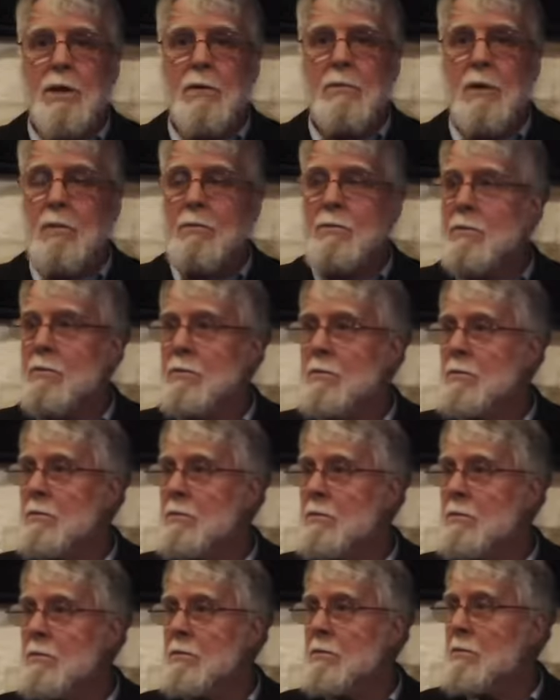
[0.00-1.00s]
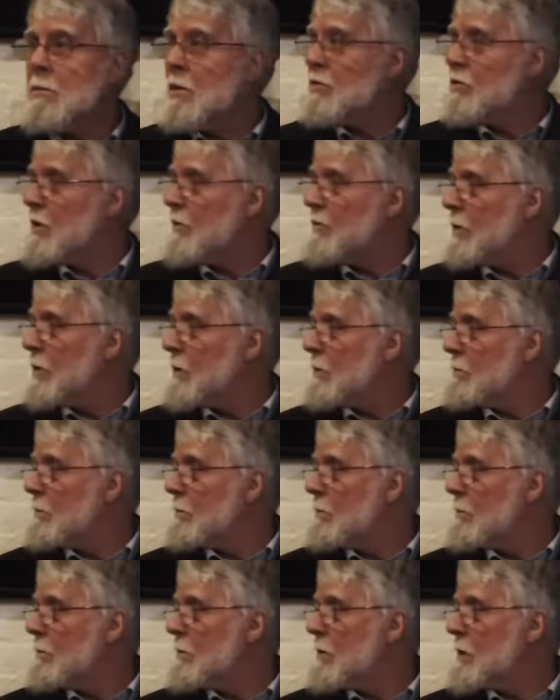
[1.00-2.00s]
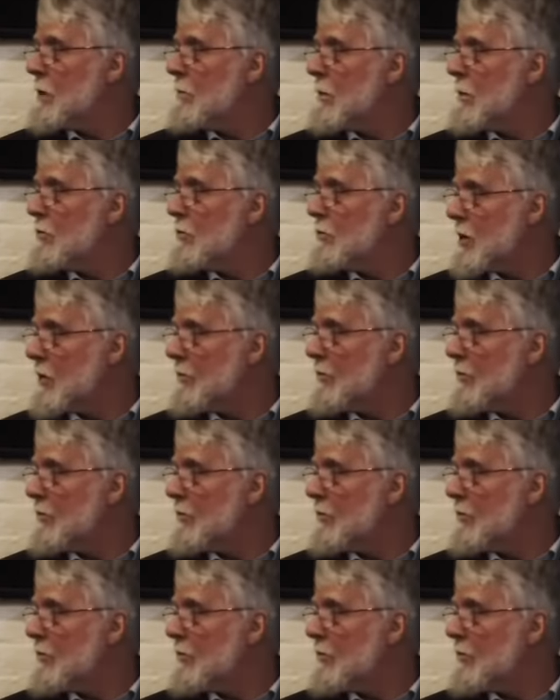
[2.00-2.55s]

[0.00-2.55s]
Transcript: Imam Shafi'i. Imam